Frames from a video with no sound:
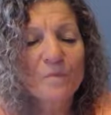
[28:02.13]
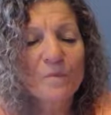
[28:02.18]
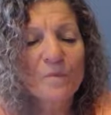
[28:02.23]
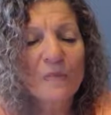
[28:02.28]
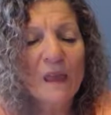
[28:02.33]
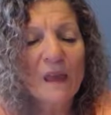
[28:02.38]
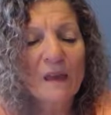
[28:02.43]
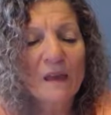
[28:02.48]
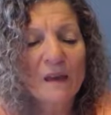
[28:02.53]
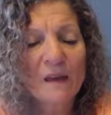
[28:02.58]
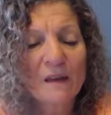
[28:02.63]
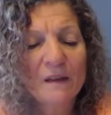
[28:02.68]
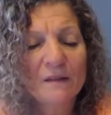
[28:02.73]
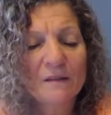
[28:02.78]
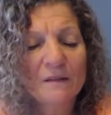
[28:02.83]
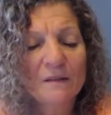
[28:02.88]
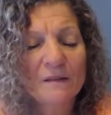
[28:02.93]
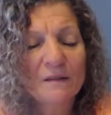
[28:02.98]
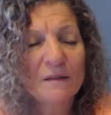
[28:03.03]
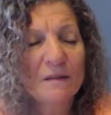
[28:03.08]

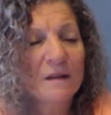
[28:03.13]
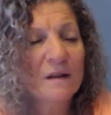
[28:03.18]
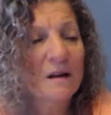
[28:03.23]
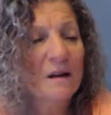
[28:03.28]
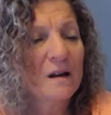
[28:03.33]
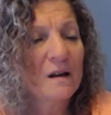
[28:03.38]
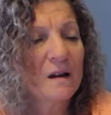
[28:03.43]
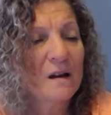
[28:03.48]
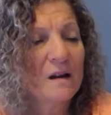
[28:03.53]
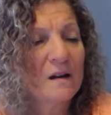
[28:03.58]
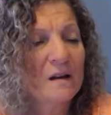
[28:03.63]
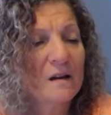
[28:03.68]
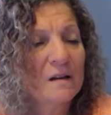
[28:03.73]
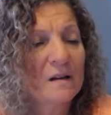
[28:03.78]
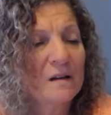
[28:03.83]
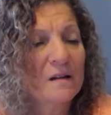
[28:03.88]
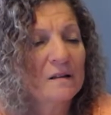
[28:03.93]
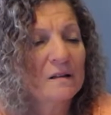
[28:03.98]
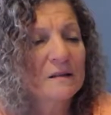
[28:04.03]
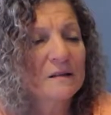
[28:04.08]
And
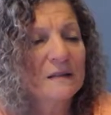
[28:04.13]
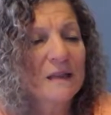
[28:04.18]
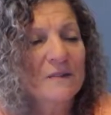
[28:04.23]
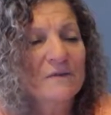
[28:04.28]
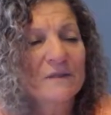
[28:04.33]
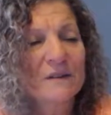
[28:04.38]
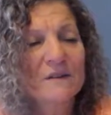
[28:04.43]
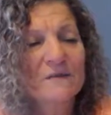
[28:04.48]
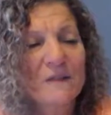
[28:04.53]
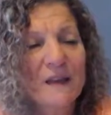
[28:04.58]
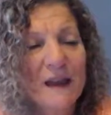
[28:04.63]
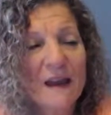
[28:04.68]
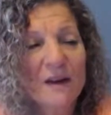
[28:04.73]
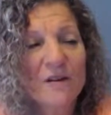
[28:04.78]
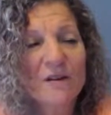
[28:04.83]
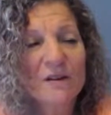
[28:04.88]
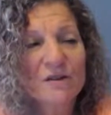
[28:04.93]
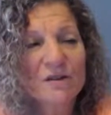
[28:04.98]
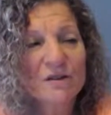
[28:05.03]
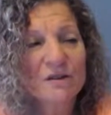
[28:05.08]
7 of
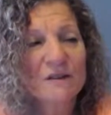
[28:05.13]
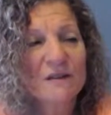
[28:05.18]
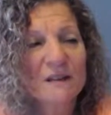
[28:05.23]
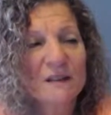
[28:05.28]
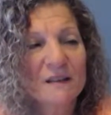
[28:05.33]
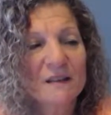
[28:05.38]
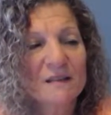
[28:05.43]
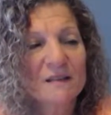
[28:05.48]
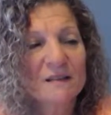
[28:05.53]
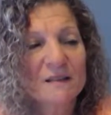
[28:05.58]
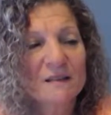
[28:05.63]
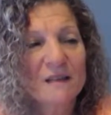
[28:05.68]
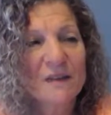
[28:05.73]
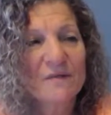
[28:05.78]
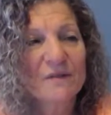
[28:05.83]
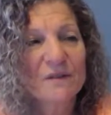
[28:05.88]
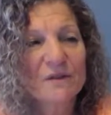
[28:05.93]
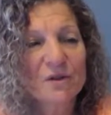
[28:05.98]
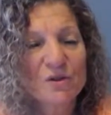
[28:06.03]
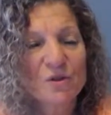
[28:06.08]
Air, I should say, is the
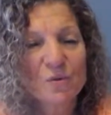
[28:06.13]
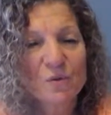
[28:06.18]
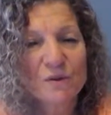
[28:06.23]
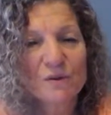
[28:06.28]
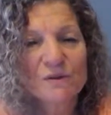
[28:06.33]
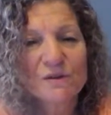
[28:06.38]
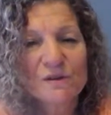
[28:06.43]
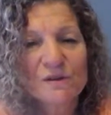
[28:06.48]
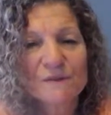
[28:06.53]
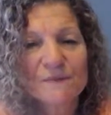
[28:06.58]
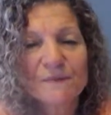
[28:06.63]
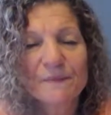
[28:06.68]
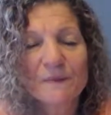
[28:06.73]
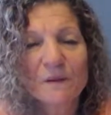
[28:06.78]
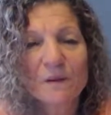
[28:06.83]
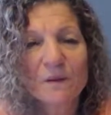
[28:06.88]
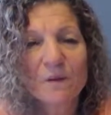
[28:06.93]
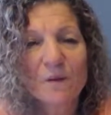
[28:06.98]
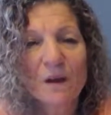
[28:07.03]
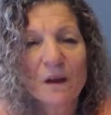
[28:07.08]
7 of Swords.
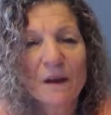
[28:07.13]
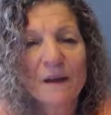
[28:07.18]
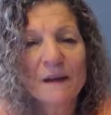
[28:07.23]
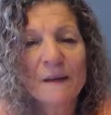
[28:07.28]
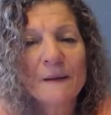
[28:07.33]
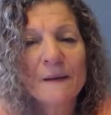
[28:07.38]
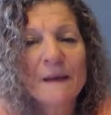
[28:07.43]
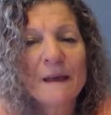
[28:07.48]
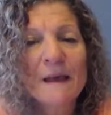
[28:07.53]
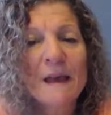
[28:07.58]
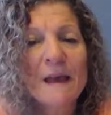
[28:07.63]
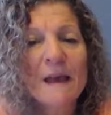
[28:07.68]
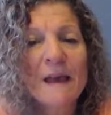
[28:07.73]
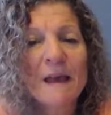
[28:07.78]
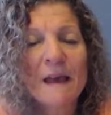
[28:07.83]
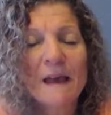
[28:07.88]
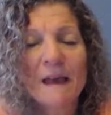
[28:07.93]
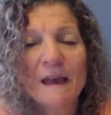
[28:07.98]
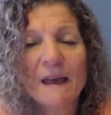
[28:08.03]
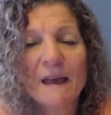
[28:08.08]
Okay?
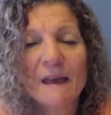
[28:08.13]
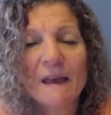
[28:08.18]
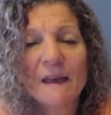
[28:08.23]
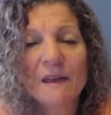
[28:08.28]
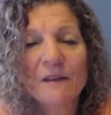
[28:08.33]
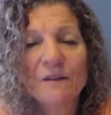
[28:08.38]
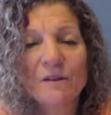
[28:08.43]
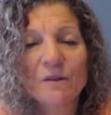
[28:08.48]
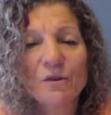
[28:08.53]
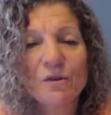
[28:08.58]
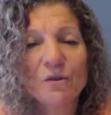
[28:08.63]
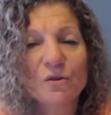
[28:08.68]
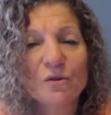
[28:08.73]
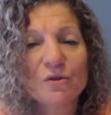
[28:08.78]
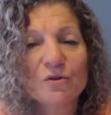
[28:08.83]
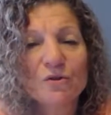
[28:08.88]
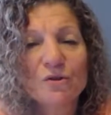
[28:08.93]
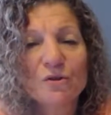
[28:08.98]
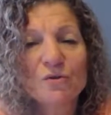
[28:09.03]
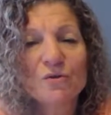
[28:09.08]
And you're
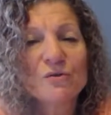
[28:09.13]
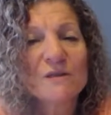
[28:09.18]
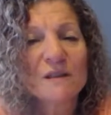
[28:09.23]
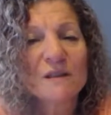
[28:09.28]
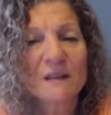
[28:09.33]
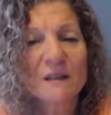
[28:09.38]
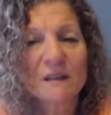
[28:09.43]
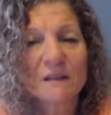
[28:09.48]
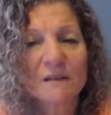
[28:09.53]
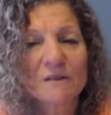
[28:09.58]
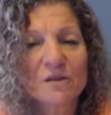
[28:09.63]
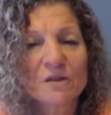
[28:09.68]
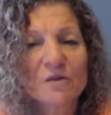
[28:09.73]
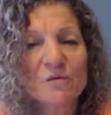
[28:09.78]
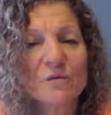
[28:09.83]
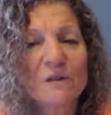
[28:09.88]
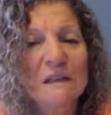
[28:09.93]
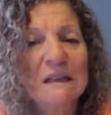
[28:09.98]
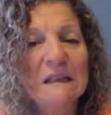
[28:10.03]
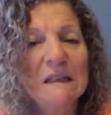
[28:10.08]
choosing to
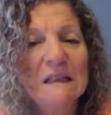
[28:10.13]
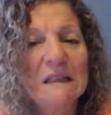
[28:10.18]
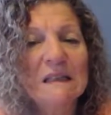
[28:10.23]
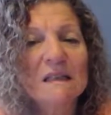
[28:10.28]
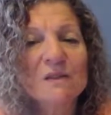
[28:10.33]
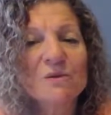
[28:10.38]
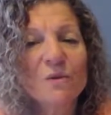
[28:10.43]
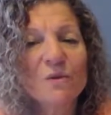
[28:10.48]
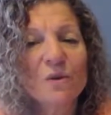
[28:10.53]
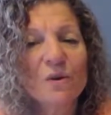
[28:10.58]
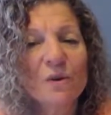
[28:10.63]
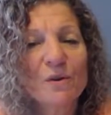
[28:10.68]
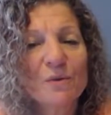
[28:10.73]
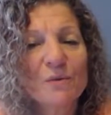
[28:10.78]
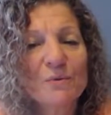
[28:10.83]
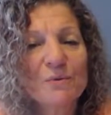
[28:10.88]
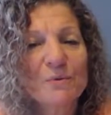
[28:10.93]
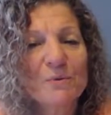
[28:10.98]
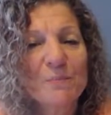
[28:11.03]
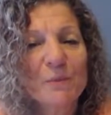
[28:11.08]
release all
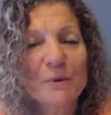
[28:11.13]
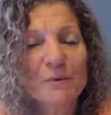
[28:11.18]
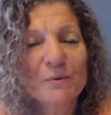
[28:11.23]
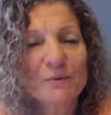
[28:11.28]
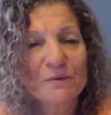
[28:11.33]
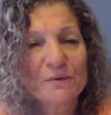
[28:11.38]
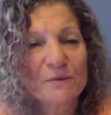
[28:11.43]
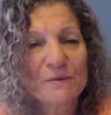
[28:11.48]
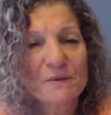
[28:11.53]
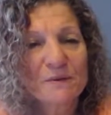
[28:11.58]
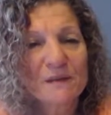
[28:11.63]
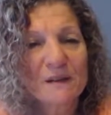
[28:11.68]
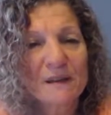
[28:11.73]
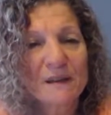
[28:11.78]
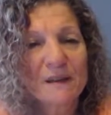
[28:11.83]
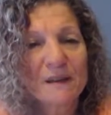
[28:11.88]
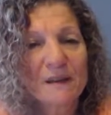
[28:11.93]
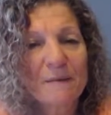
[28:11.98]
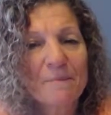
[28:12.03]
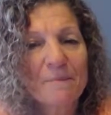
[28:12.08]
those burdens
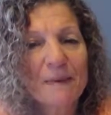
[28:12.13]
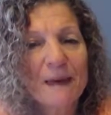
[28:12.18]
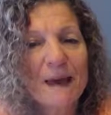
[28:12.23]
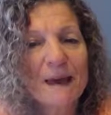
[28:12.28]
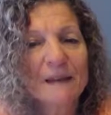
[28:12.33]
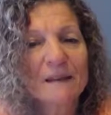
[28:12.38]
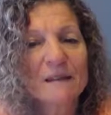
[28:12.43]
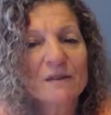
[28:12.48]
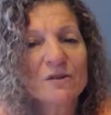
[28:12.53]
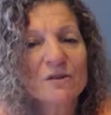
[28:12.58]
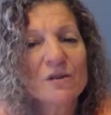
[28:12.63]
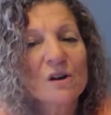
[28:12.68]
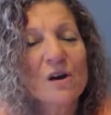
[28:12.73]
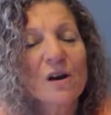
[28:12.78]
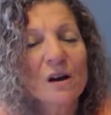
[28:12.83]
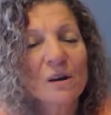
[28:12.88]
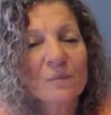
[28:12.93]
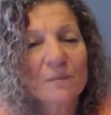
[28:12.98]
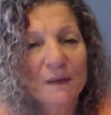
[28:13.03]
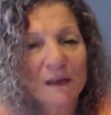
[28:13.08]
and get back into
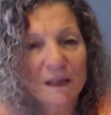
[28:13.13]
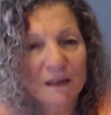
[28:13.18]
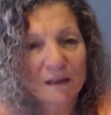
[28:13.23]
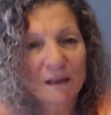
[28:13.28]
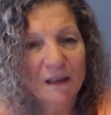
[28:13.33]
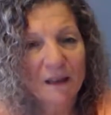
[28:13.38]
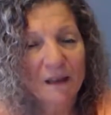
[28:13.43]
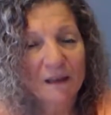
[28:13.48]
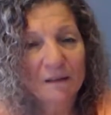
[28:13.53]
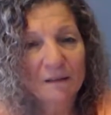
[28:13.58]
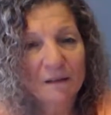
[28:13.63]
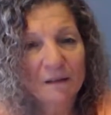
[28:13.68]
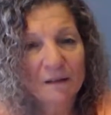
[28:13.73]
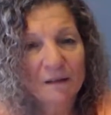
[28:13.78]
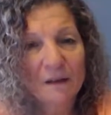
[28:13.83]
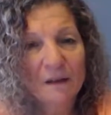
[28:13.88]
harmony again.